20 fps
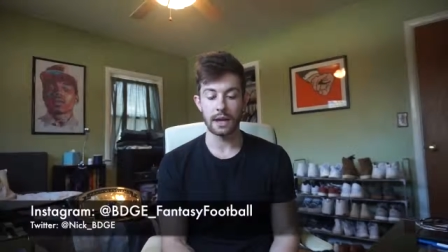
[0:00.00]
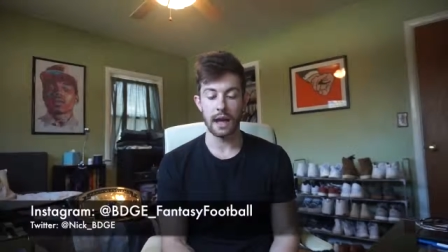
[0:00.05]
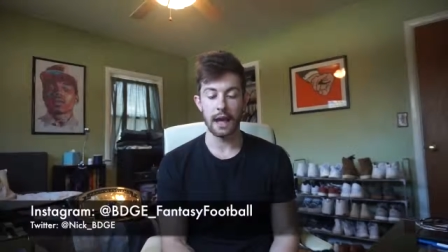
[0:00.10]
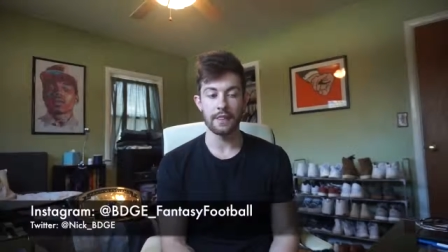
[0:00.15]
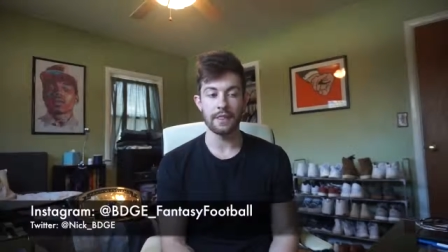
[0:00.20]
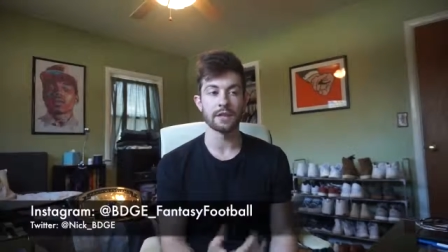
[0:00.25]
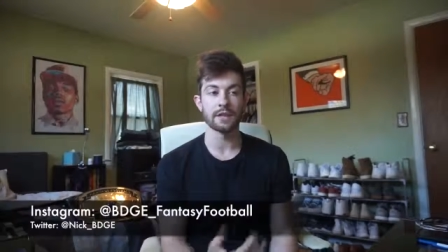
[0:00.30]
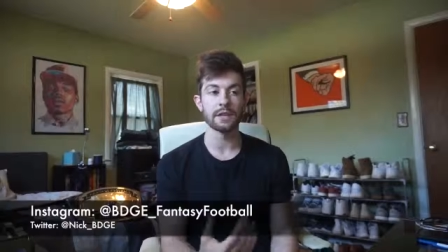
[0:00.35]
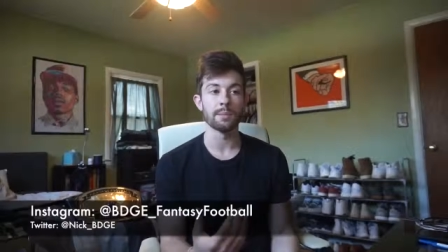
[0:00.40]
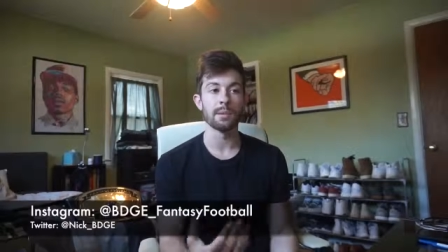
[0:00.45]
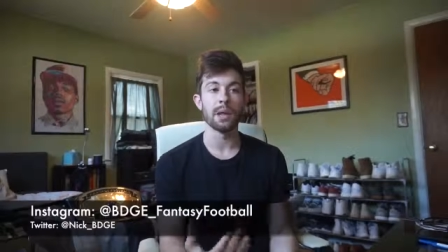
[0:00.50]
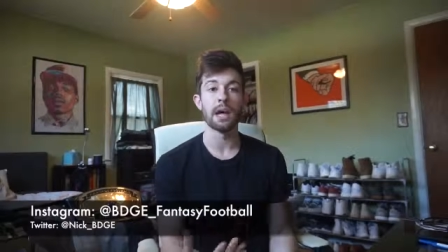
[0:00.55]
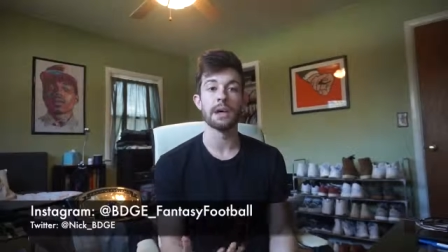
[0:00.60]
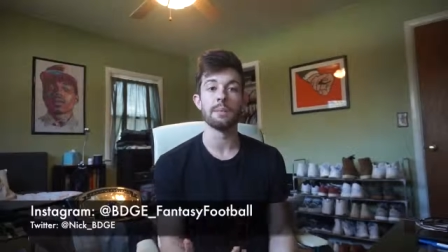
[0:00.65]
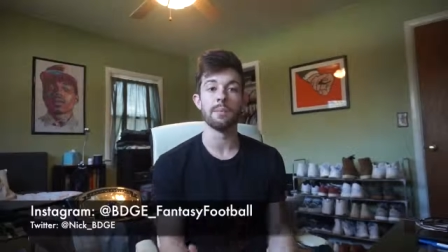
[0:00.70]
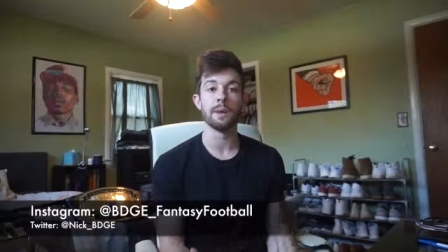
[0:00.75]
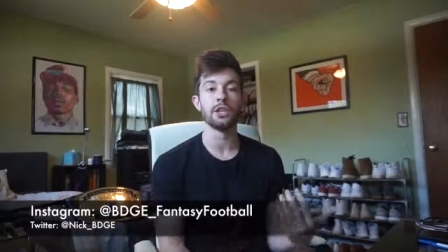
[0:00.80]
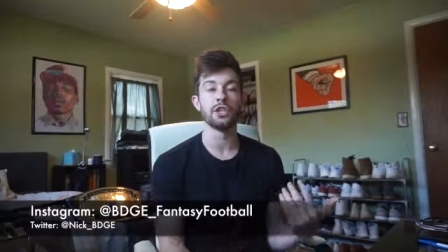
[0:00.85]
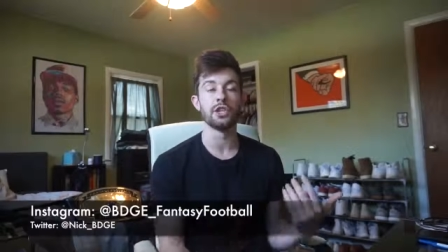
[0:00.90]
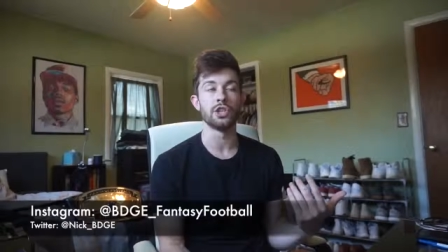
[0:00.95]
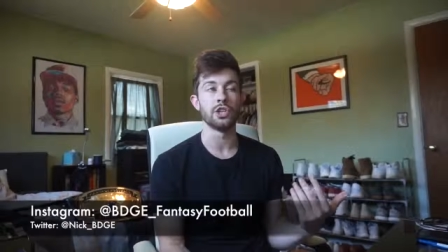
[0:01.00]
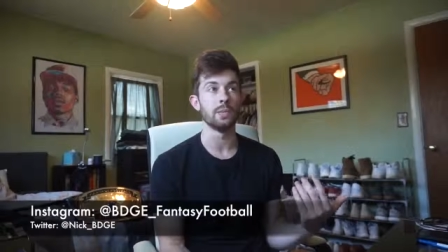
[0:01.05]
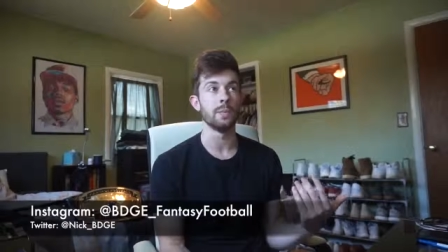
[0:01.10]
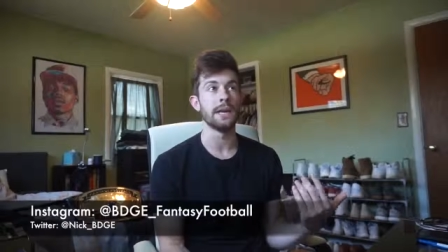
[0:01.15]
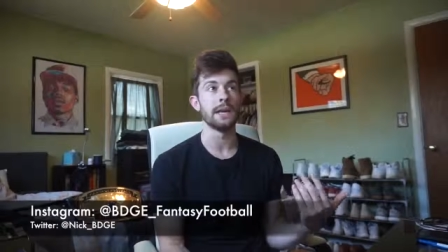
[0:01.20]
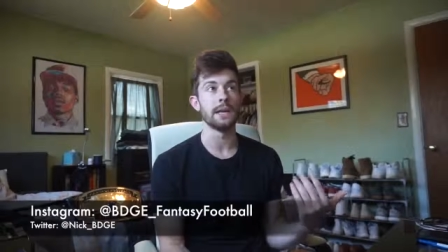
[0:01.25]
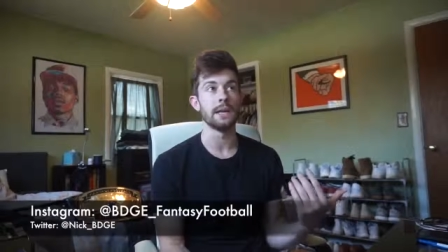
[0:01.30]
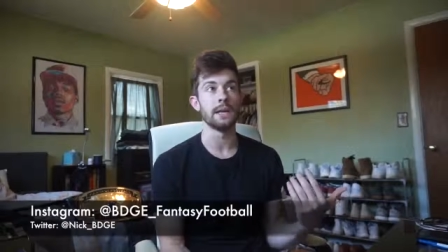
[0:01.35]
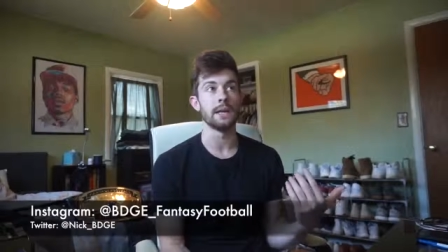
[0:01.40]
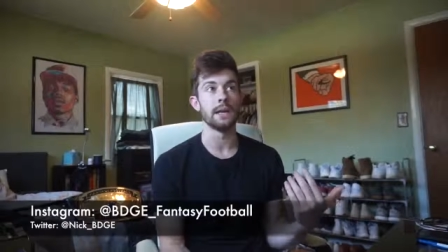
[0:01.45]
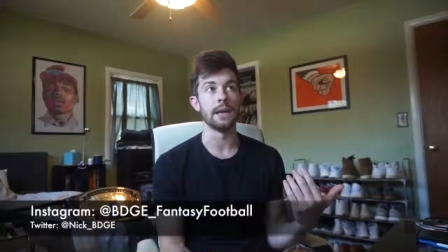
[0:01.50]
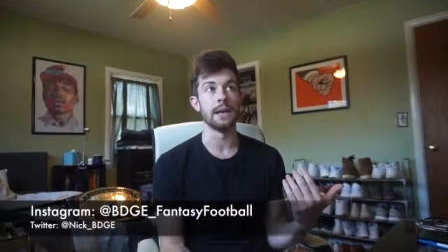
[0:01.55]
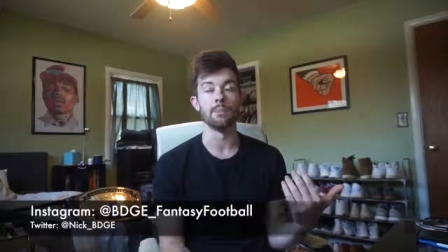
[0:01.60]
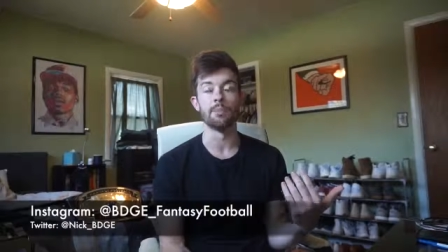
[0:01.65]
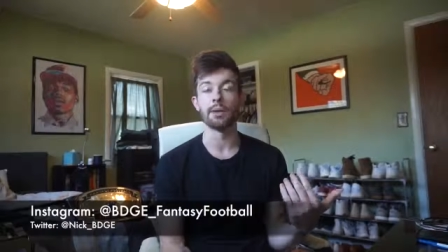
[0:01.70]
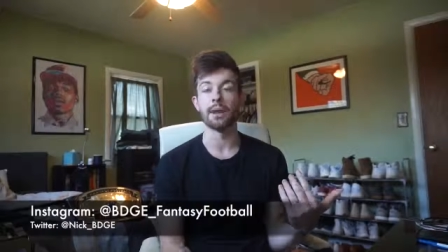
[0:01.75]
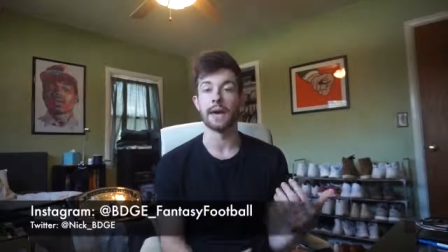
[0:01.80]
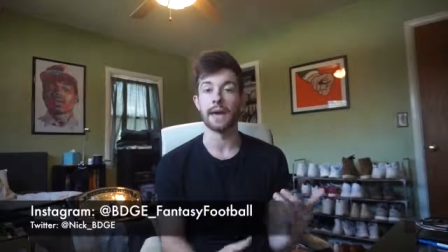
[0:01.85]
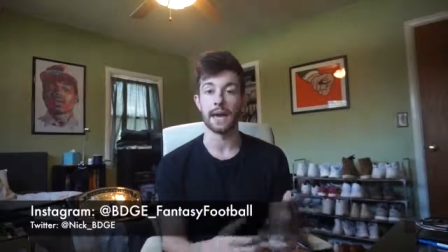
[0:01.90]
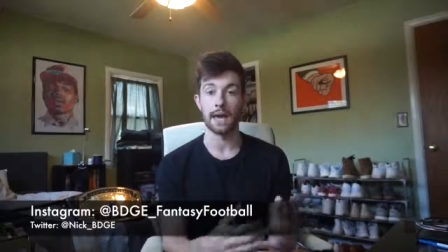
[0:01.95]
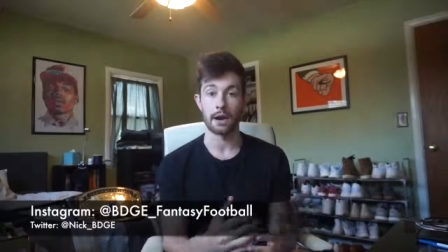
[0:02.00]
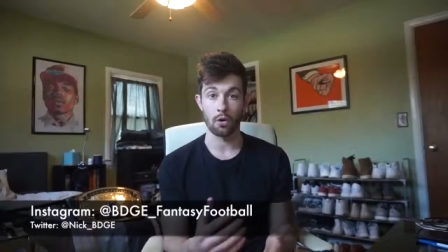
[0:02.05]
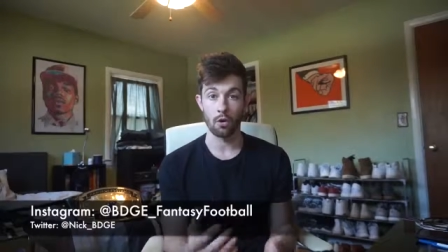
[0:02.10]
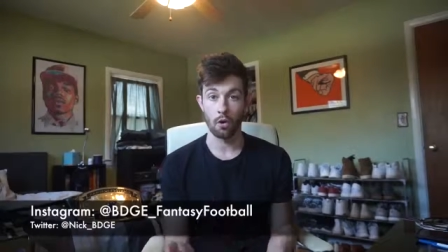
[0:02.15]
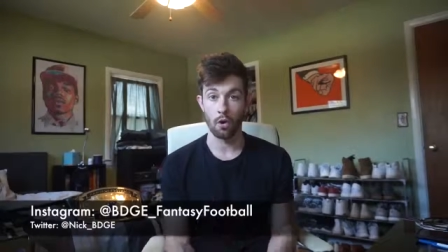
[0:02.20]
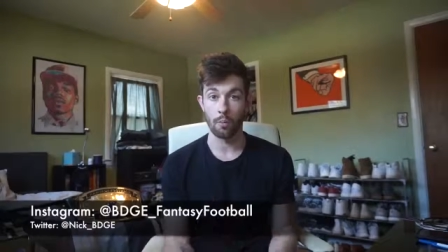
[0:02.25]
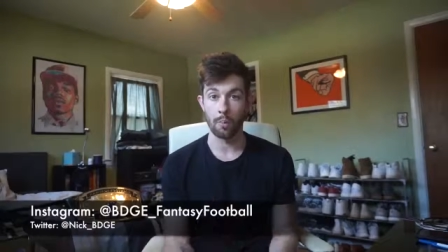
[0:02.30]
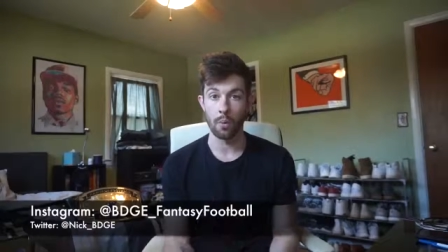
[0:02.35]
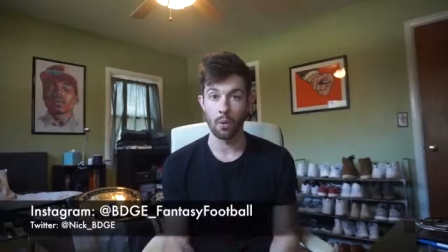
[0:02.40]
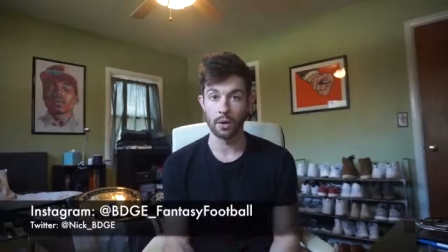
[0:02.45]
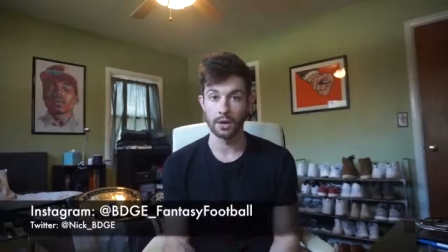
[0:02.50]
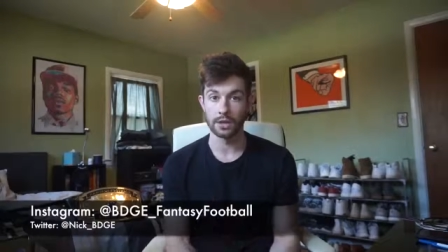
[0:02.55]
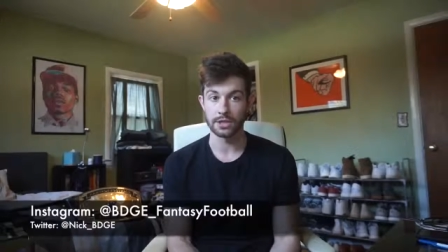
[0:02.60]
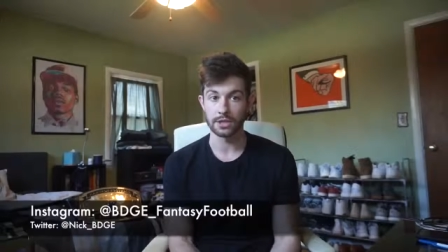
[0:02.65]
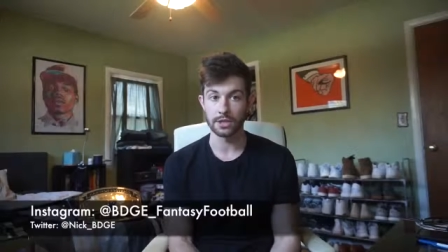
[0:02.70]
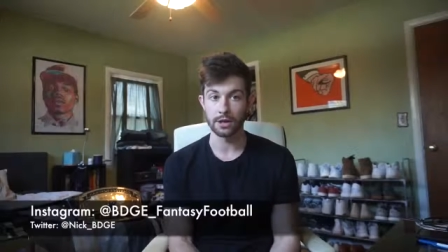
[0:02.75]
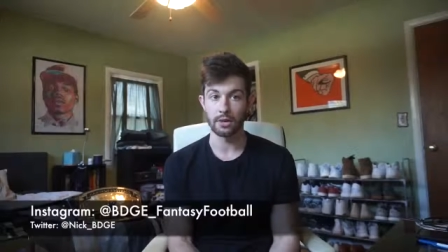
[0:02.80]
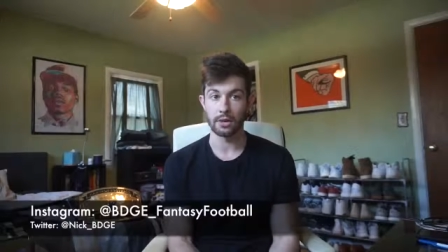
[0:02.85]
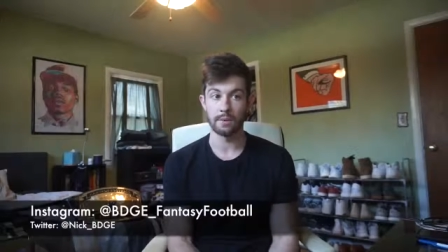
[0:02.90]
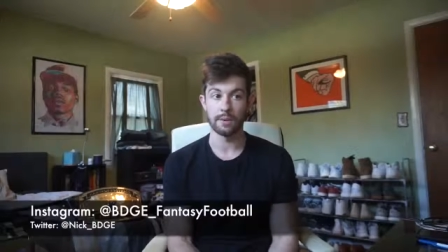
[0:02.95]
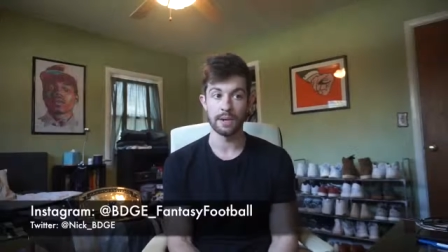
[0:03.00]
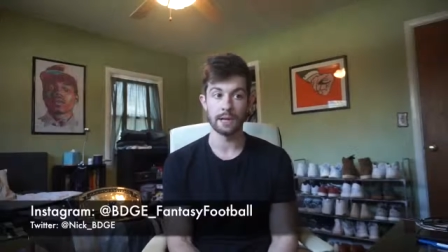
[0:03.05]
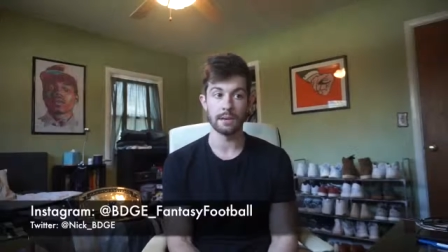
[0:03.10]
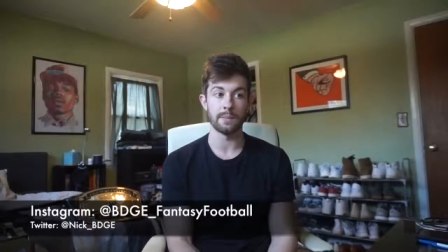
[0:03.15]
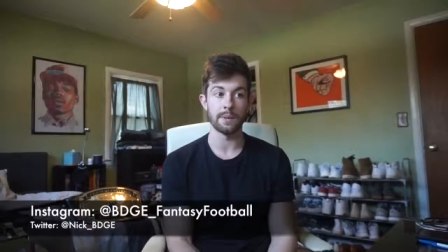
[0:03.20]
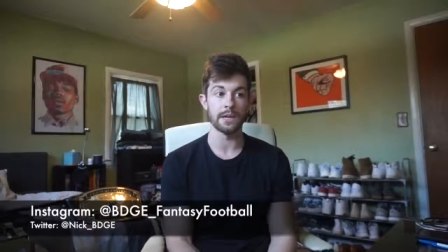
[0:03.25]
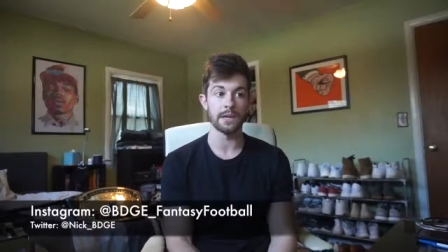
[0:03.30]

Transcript: I think the blind bid should be in play at all points. You know what I mean?